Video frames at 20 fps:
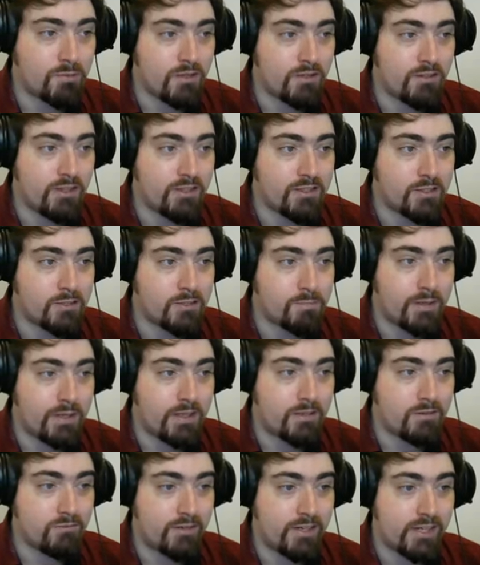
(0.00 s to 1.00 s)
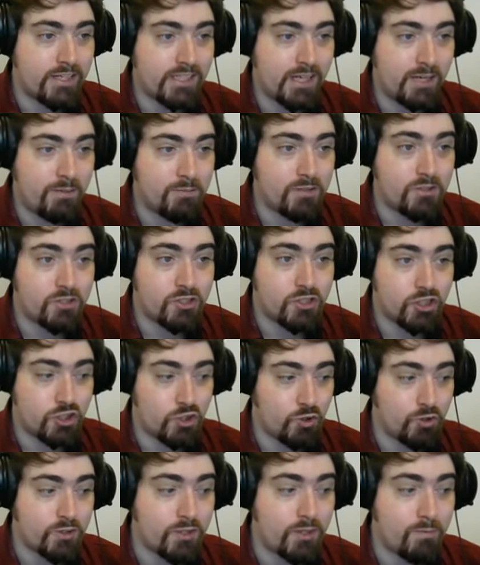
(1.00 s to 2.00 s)
and then it's been reclaimed and
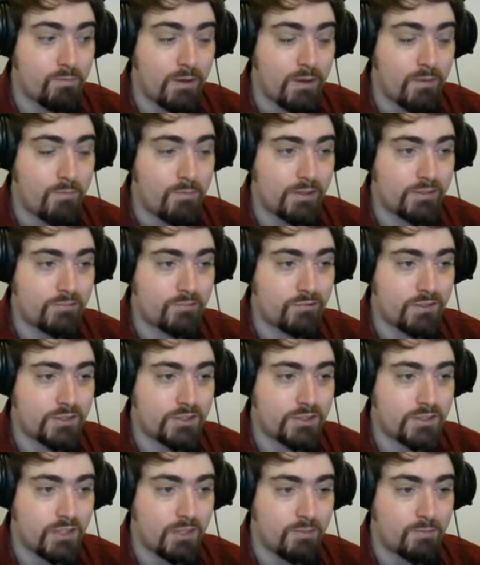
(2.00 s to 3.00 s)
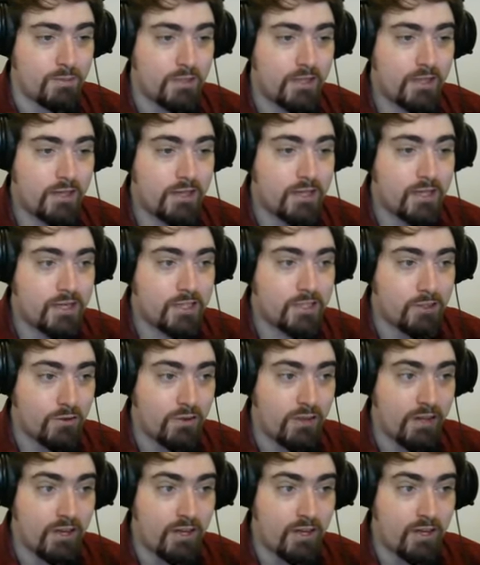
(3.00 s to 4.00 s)
shot up by Balfron's sub. So
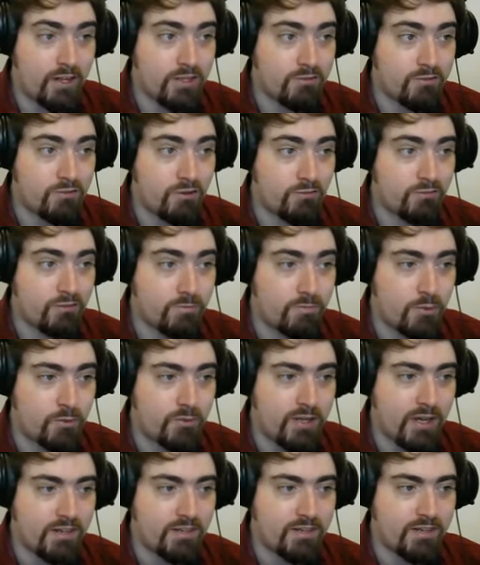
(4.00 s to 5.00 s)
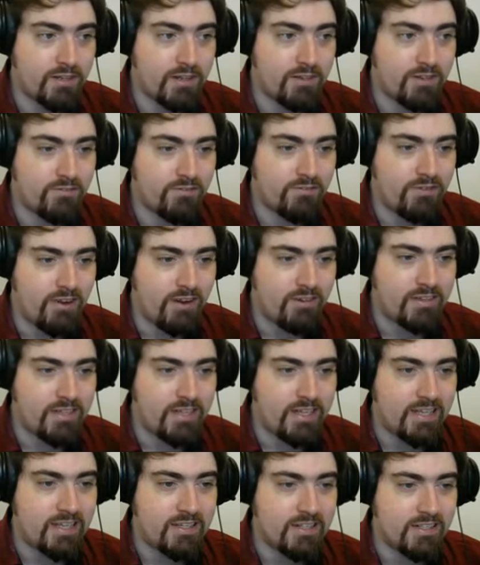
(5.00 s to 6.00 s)
that early drop from Bodexius very
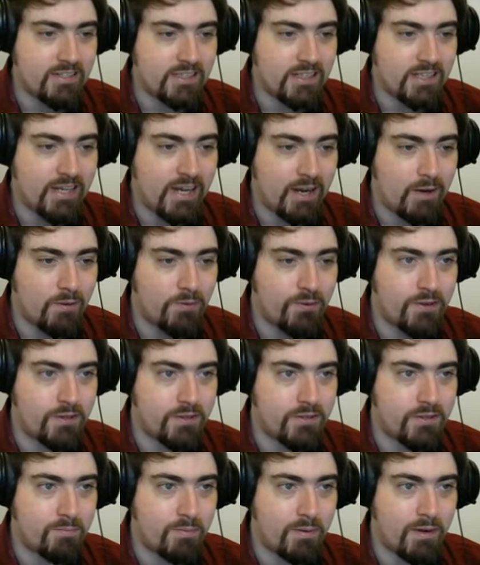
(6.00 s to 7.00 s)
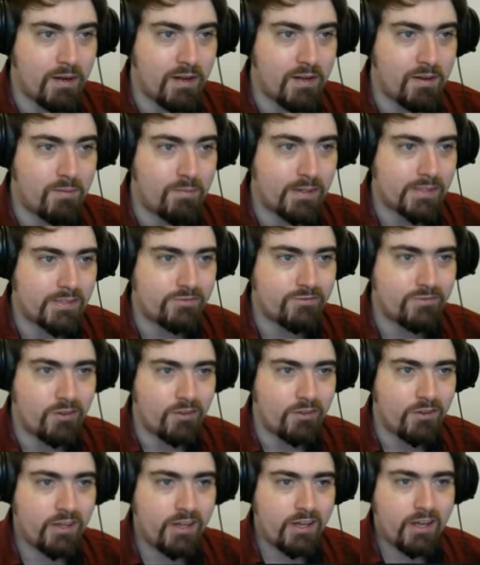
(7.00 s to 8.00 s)
easily countered by
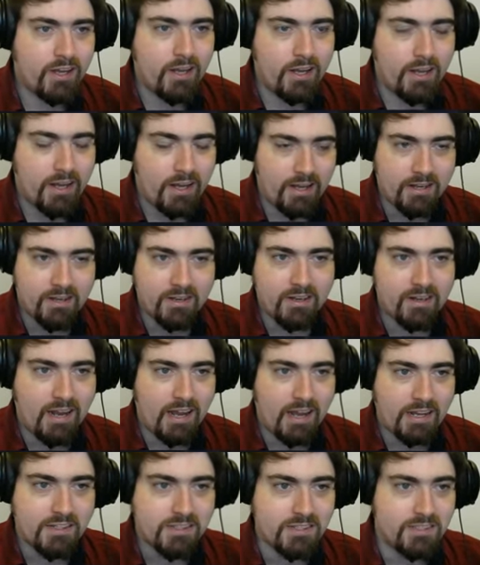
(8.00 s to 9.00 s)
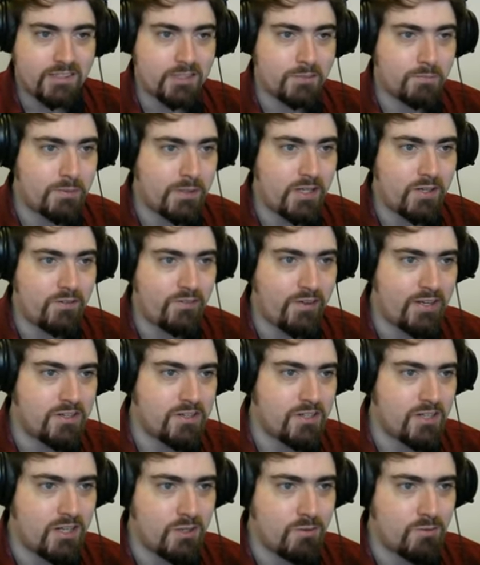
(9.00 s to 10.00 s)
Balfron in an excellent display of
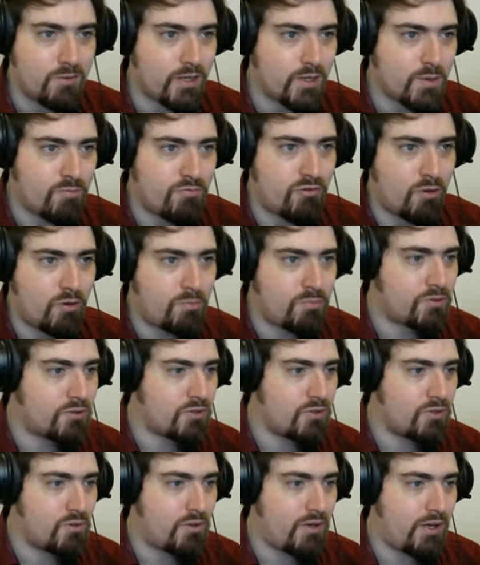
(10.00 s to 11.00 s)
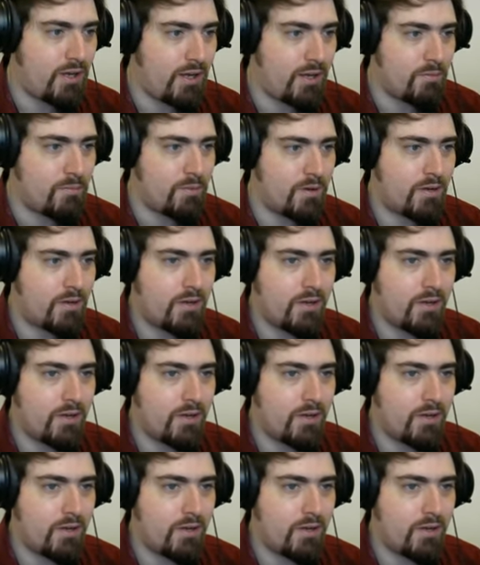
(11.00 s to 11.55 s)
engineer work. Props to him.